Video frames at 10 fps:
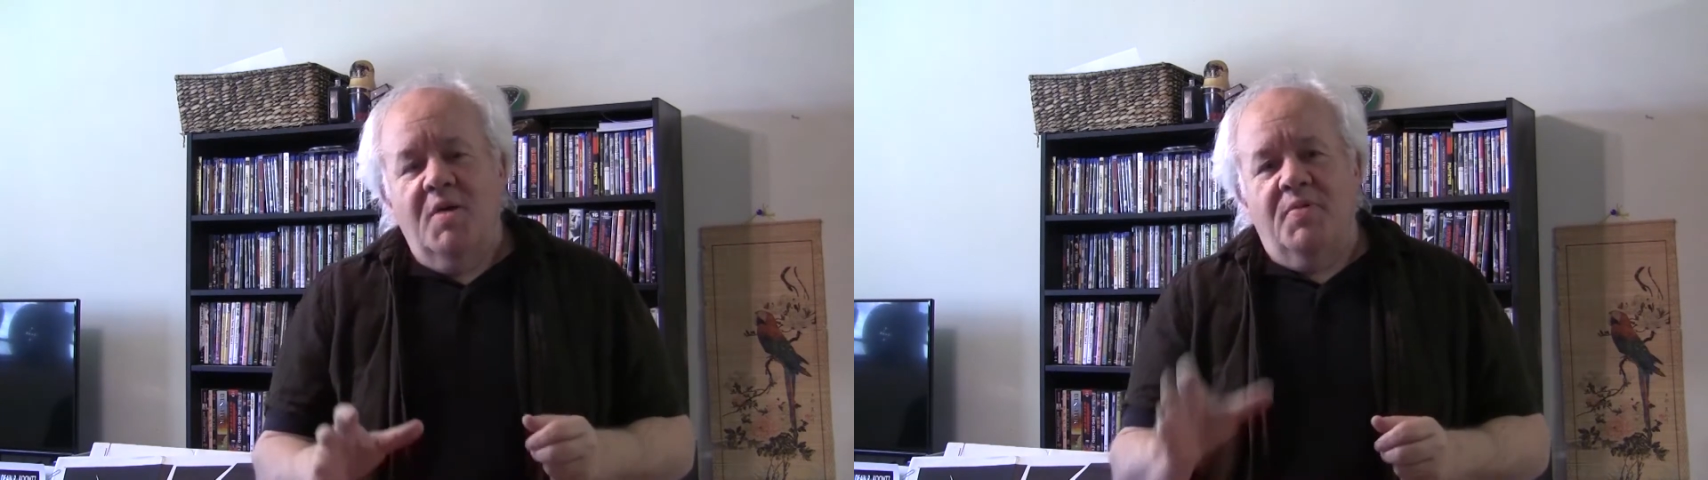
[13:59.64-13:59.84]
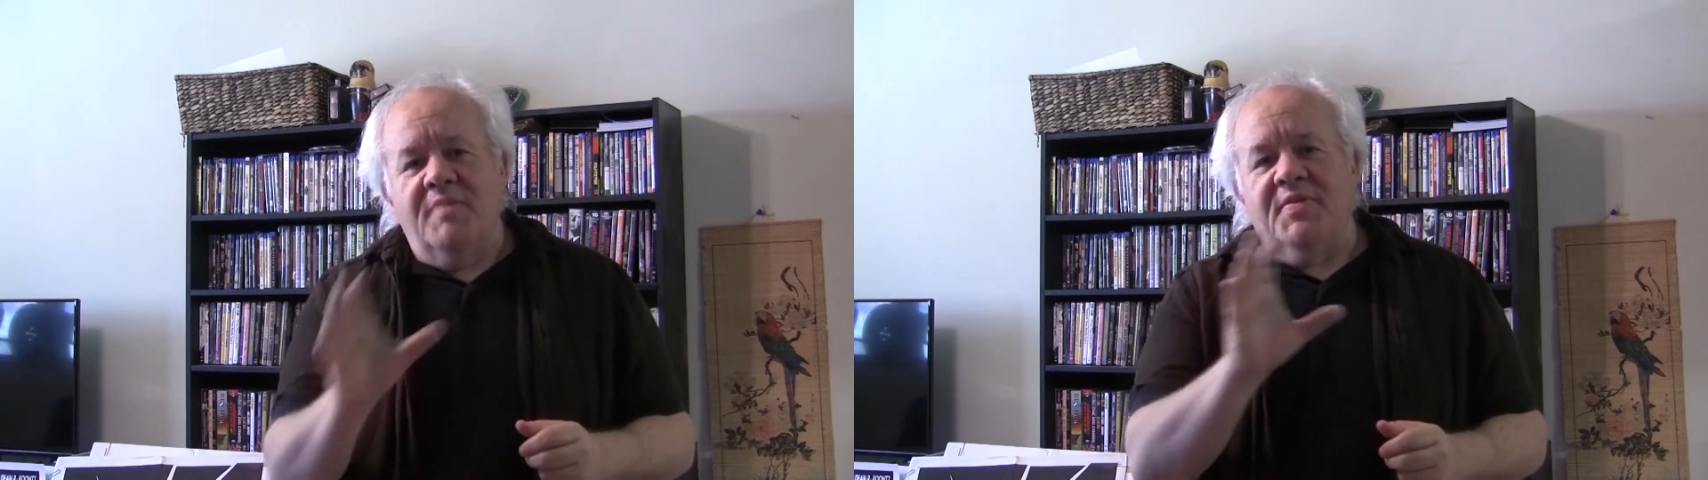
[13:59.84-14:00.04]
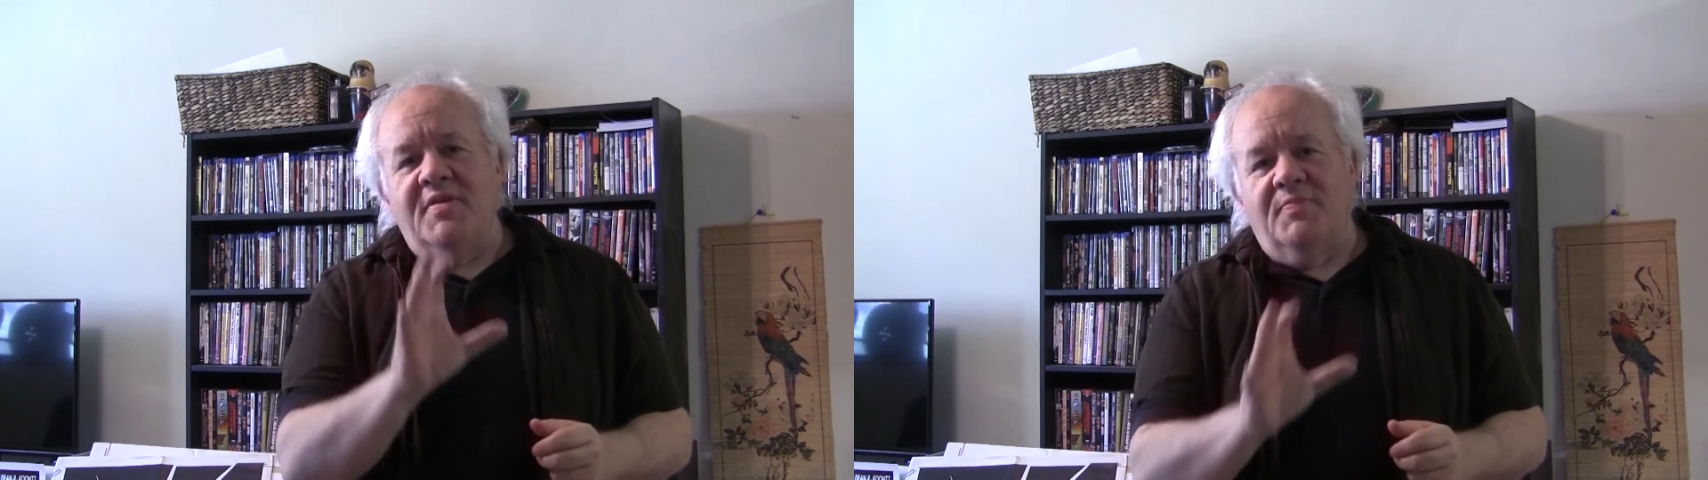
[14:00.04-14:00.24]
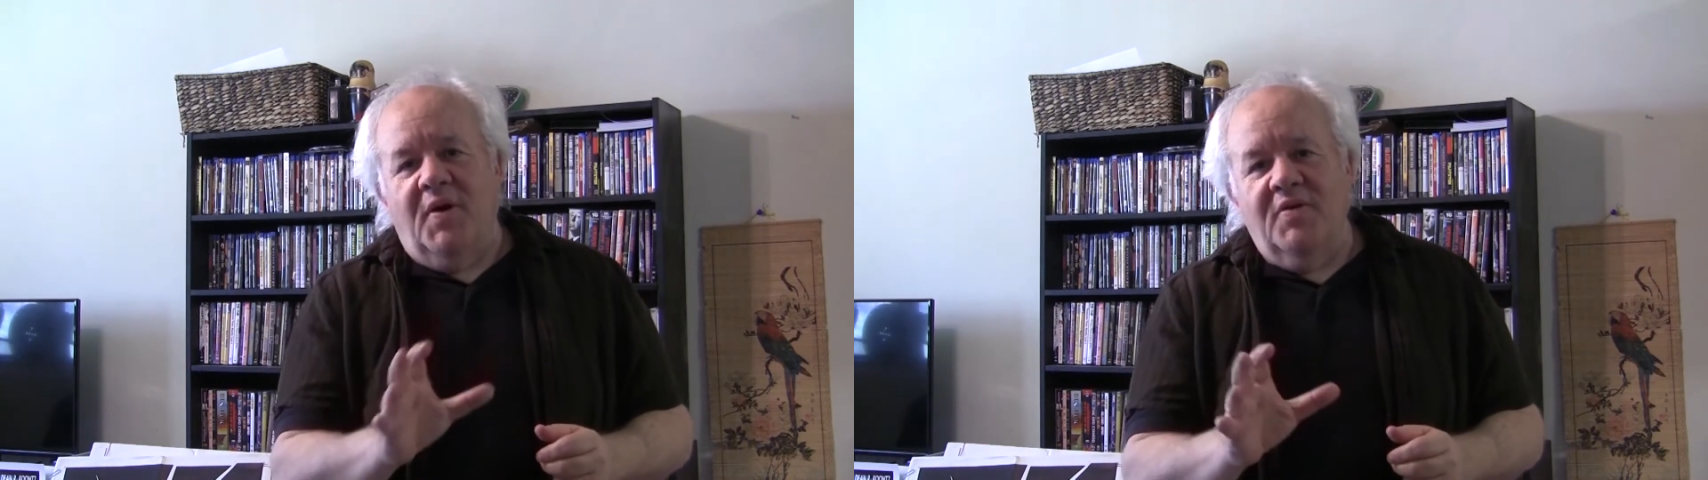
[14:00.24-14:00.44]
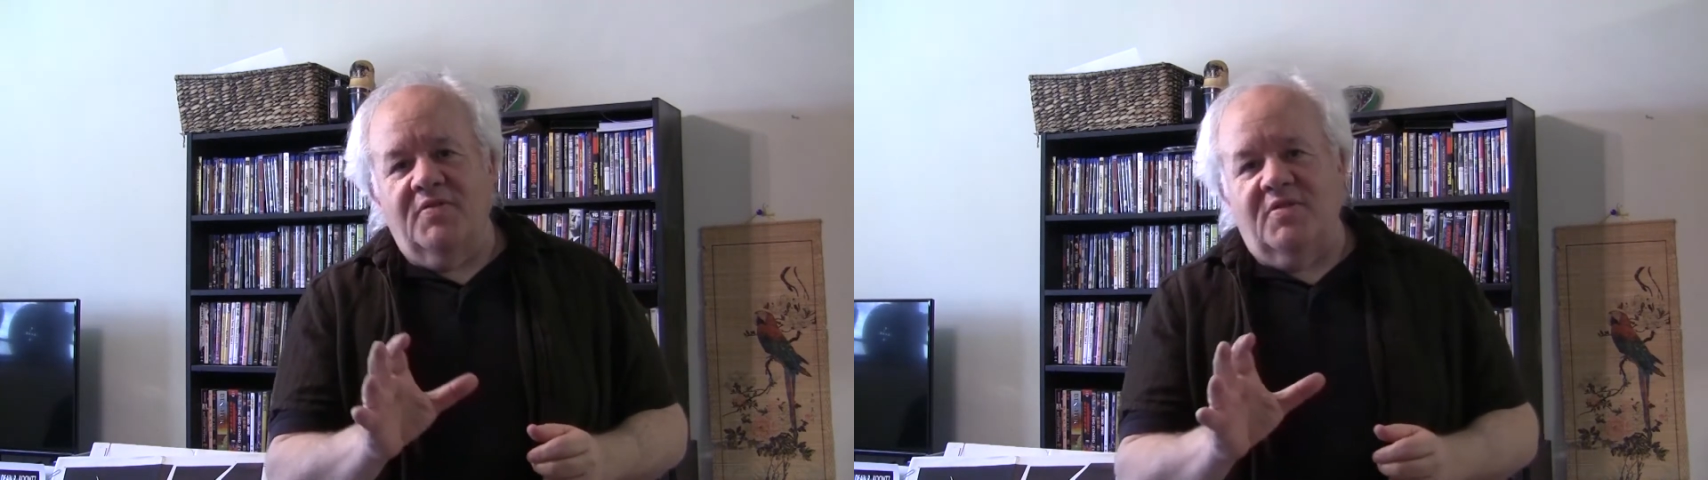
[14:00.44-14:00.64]
put up these
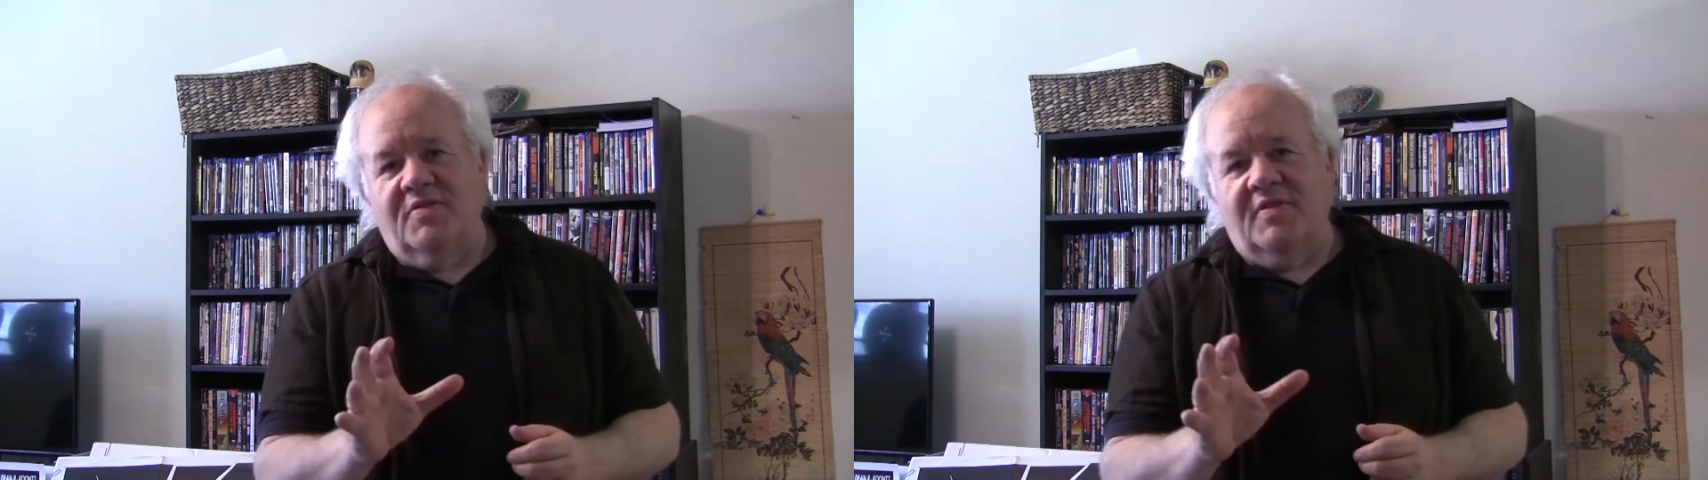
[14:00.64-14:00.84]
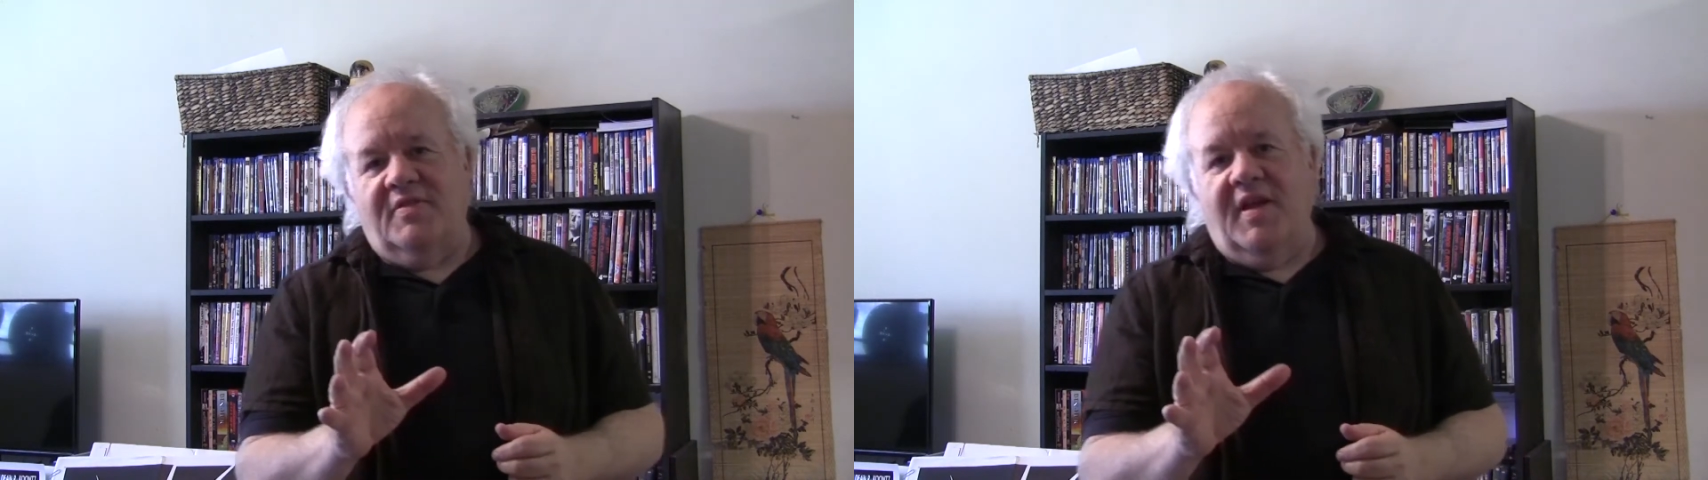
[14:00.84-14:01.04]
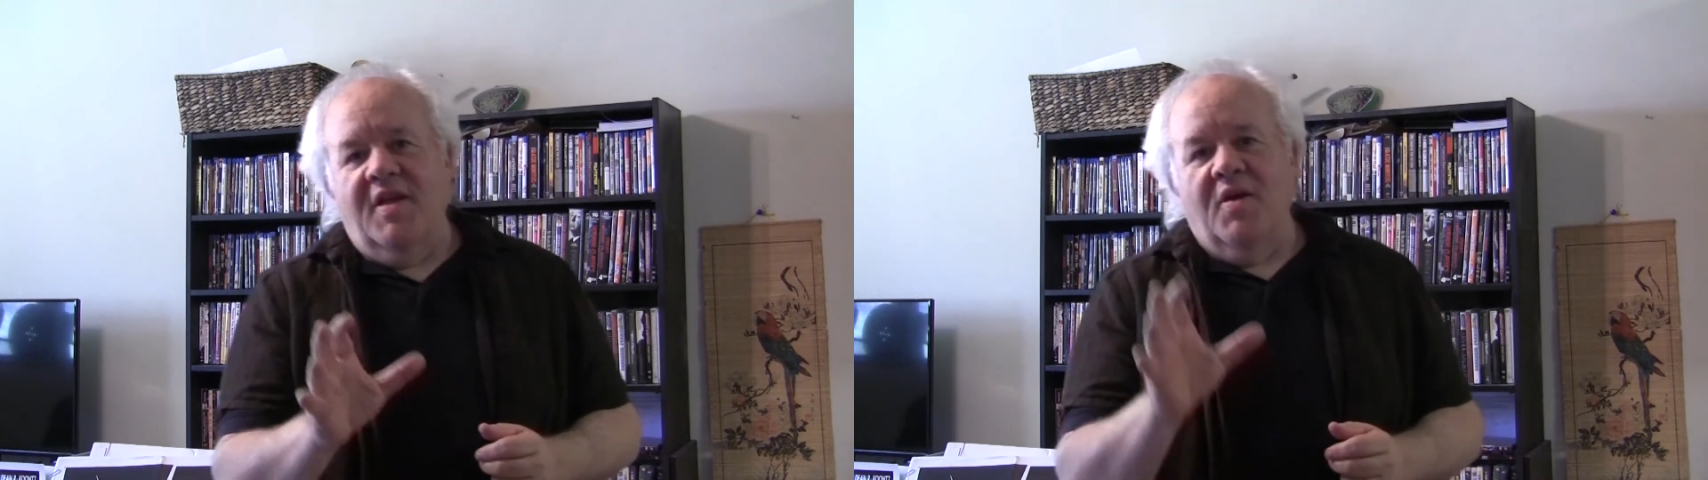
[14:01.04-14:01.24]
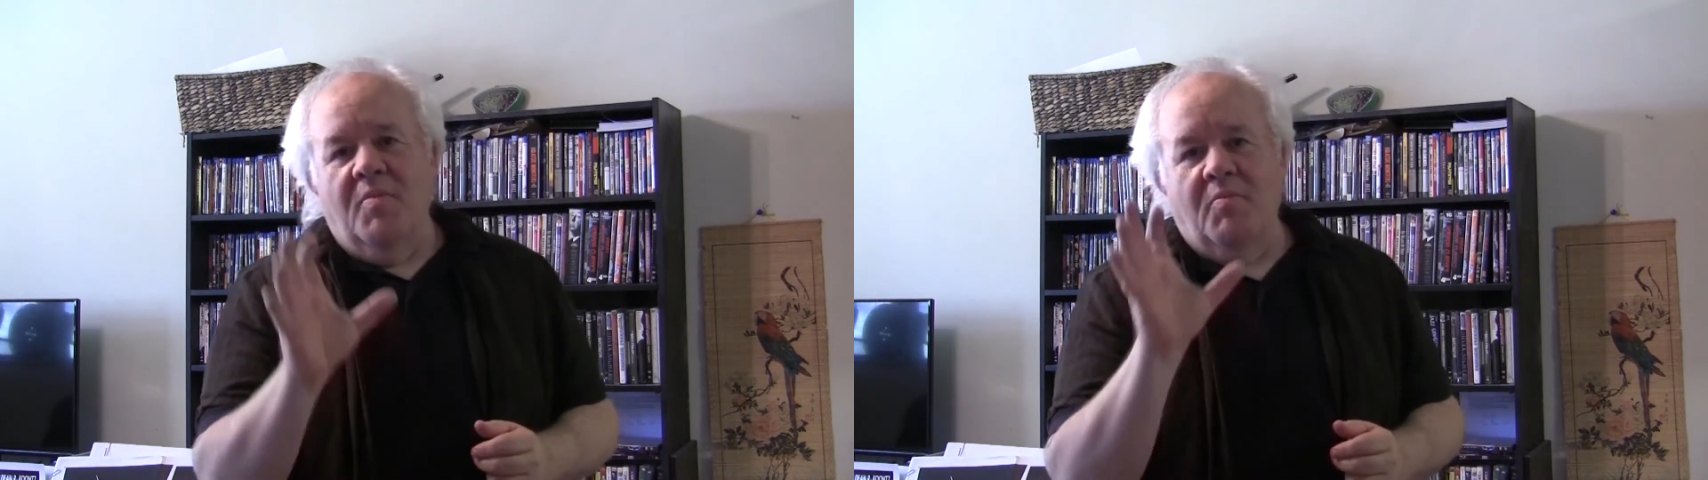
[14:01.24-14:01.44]
posters that say